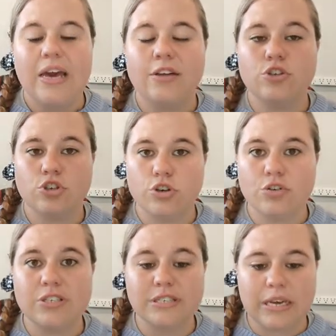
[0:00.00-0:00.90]

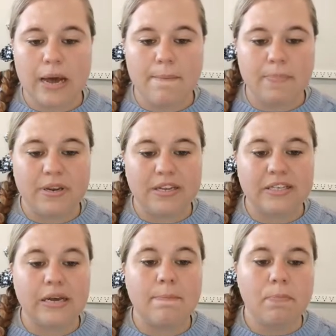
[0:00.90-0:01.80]
Insurance
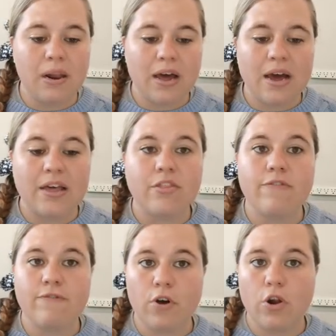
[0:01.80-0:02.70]
companies apply the
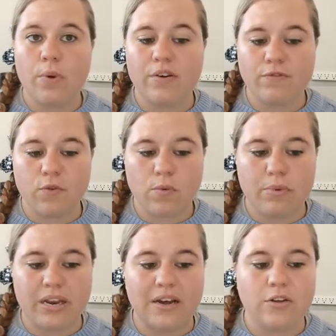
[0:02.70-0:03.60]
following
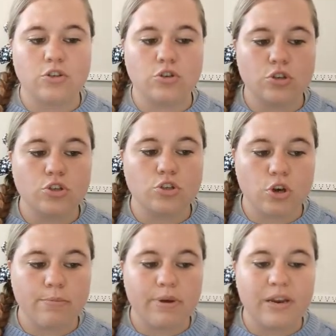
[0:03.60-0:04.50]
formula to
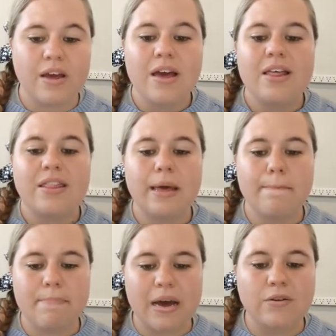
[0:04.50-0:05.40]
determine the
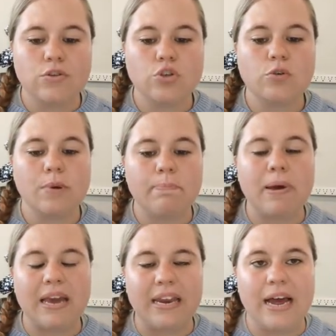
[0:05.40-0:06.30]
amount to be
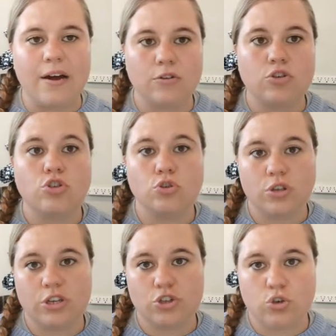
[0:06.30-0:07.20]
paid out to
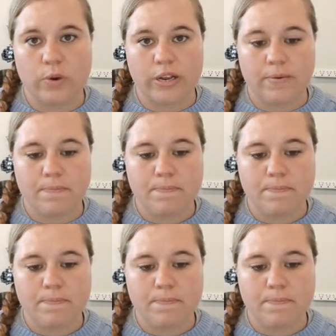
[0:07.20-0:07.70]
the insured.